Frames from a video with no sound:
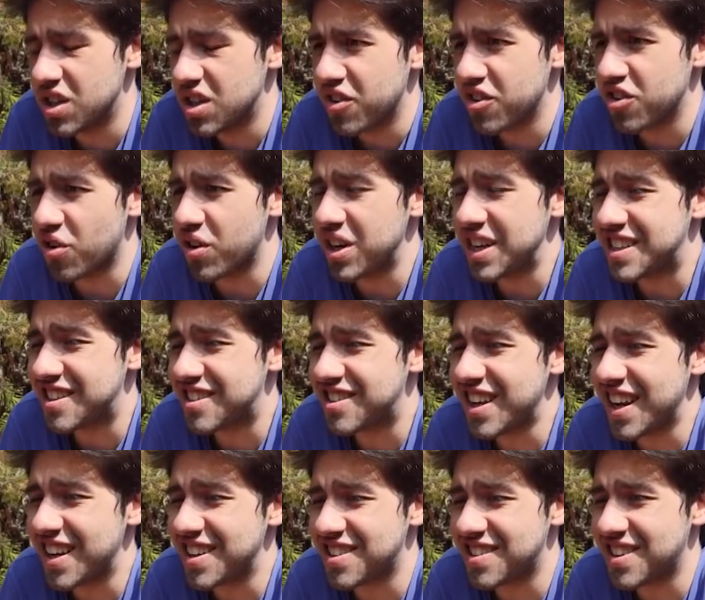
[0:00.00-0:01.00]
So there's already
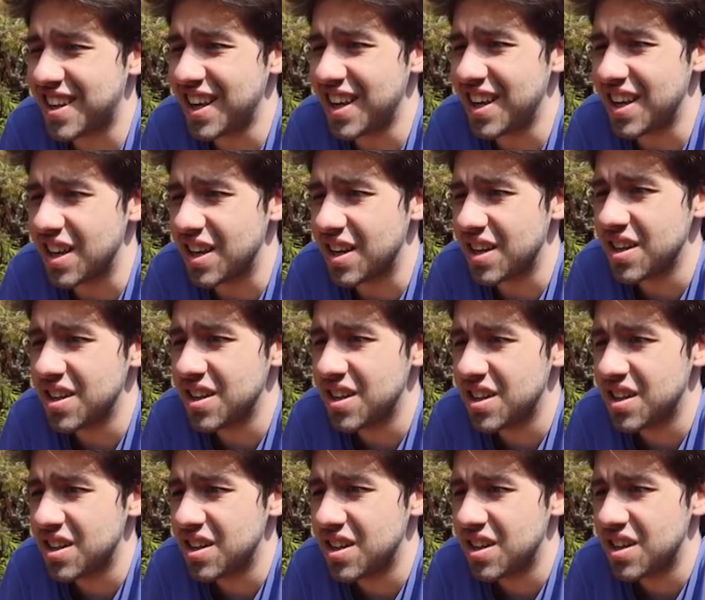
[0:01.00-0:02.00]
16,
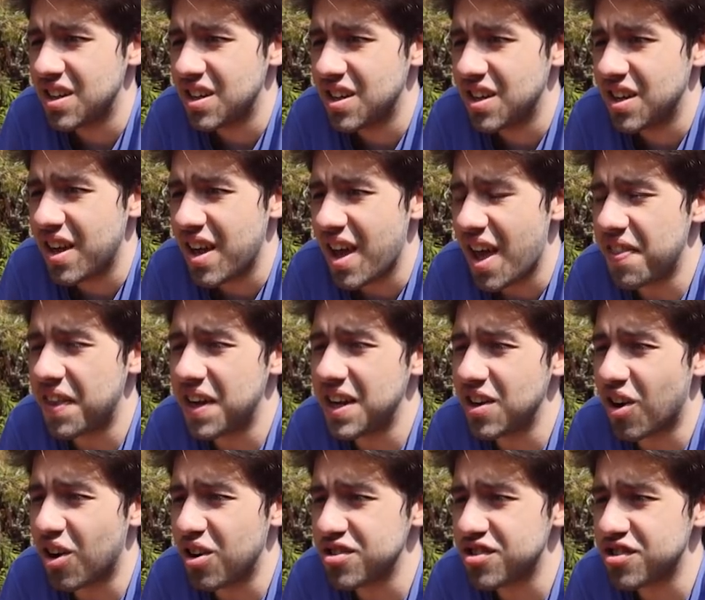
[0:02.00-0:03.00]
and then
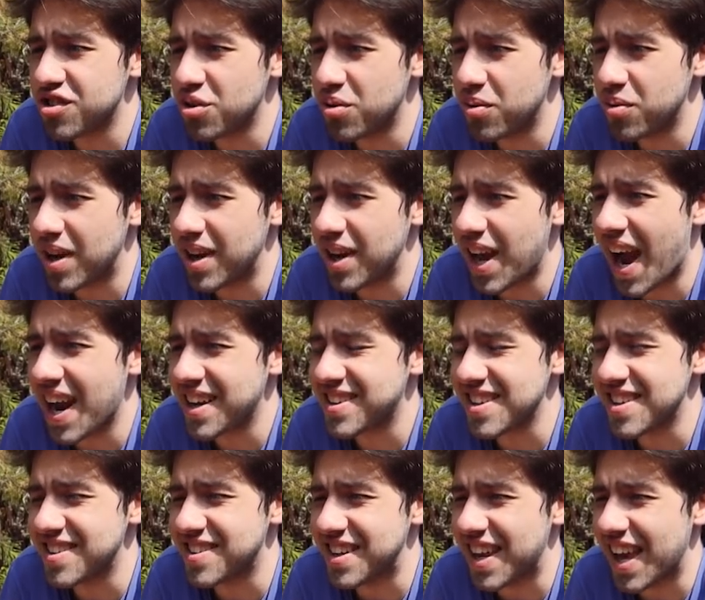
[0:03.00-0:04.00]
it also acts
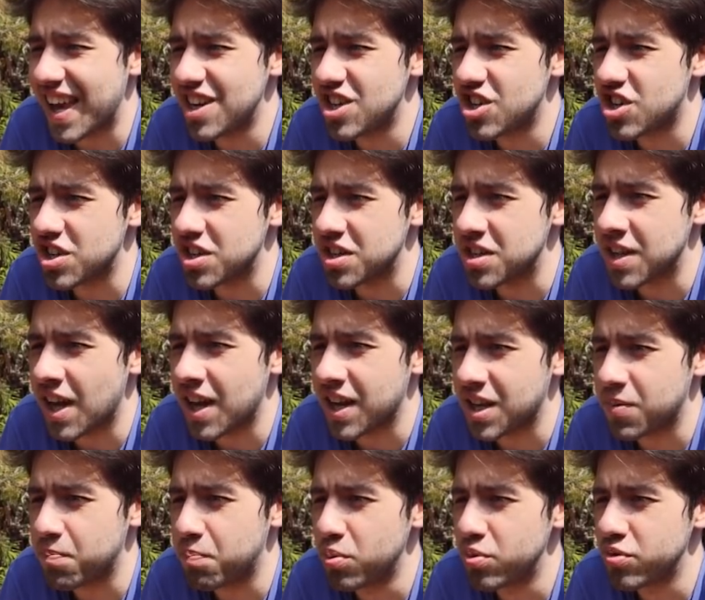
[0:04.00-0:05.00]
as an engine
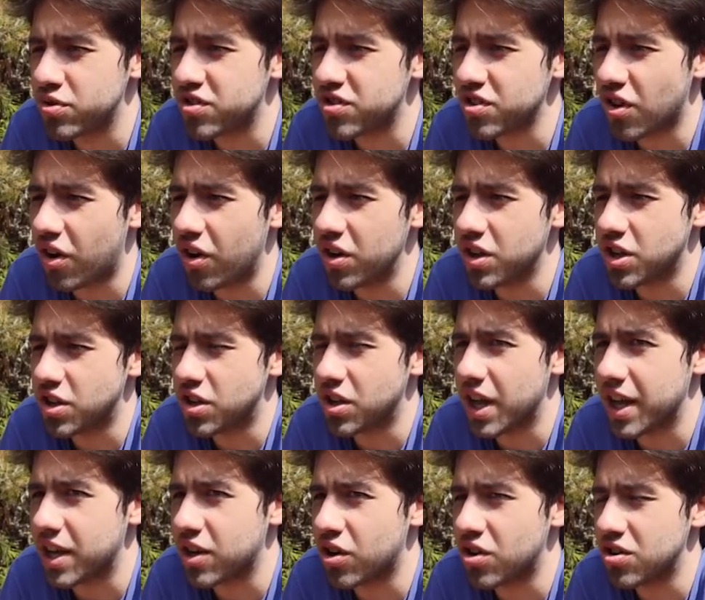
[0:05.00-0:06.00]
that boosts all your
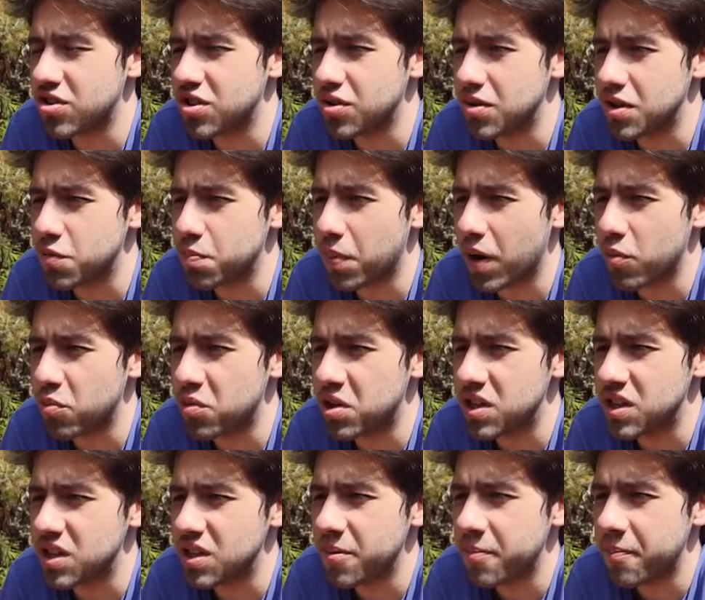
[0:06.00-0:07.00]
like cursed units by
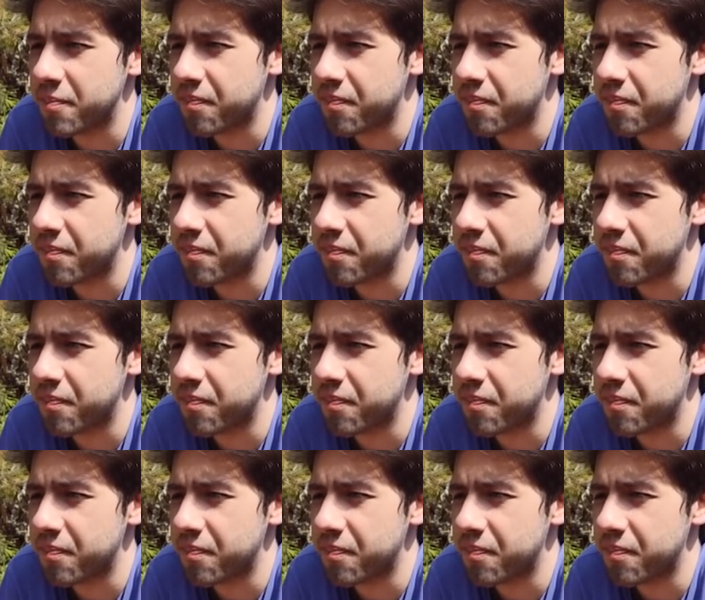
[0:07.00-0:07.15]
1.